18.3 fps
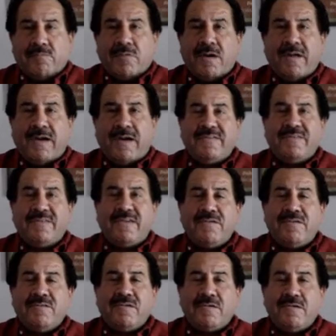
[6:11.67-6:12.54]
Well, I'd
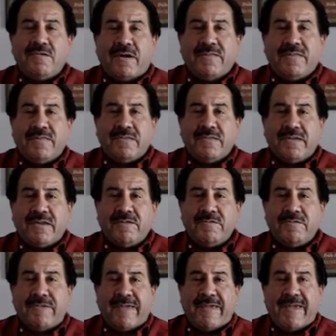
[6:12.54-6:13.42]
say so. I think that
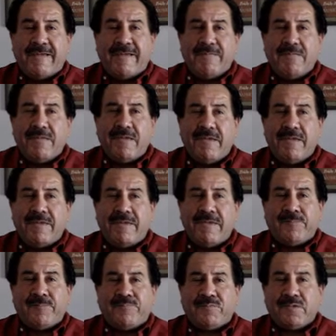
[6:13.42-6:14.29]
in
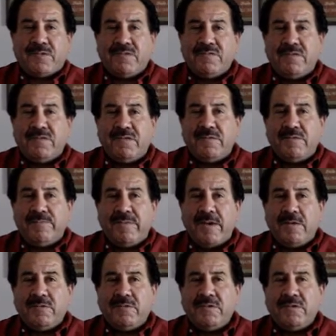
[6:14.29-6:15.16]
reality, the city of
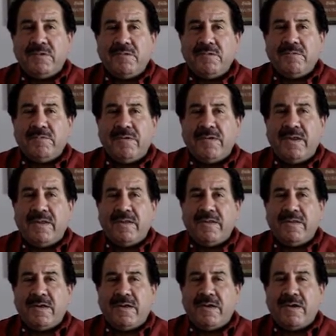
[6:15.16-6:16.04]
Maywood went
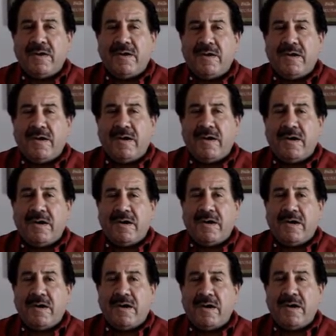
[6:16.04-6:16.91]
on
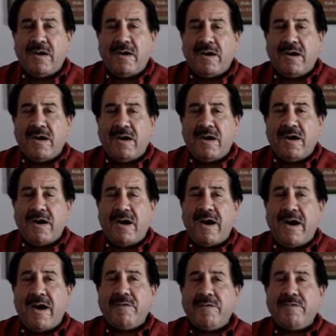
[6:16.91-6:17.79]
a
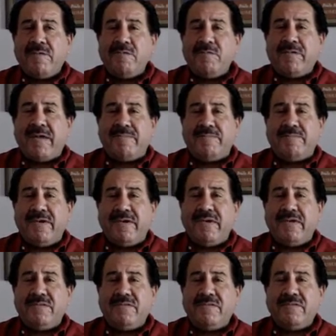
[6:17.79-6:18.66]
hiring
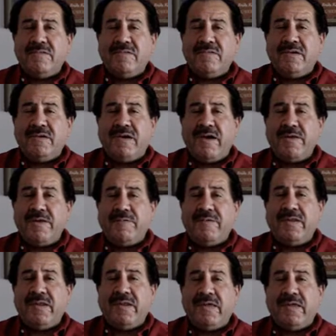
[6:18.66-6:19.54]
rampage,
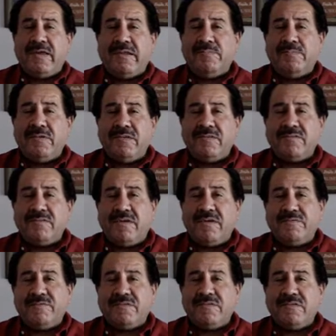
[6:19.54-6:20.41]
hiring a lot of police
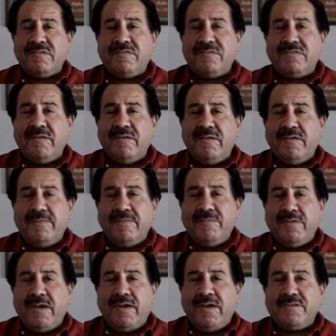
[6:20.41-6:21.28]
officers.
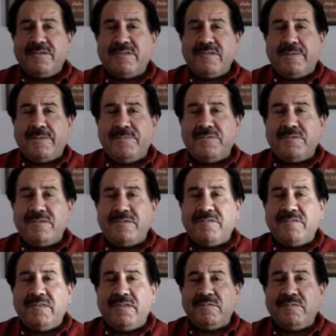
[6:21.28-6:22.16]
At the time, the
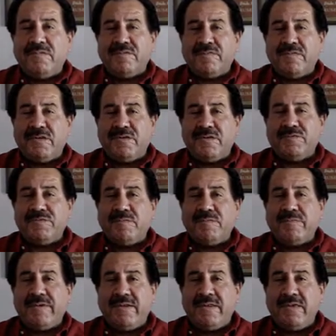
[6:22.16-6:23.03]
city was flush
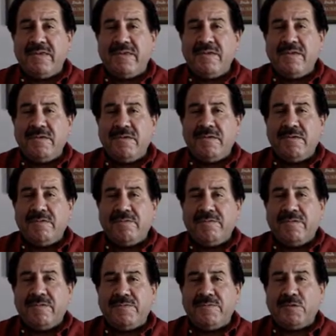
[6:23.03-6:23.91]
with money
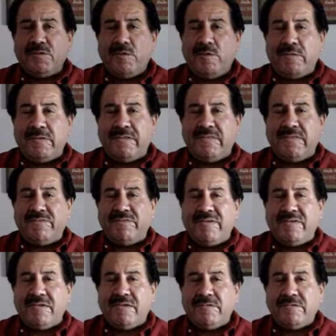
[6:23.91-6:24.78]
from the towing of the
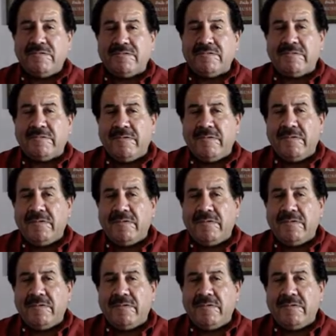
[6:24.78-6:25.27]
vehicles.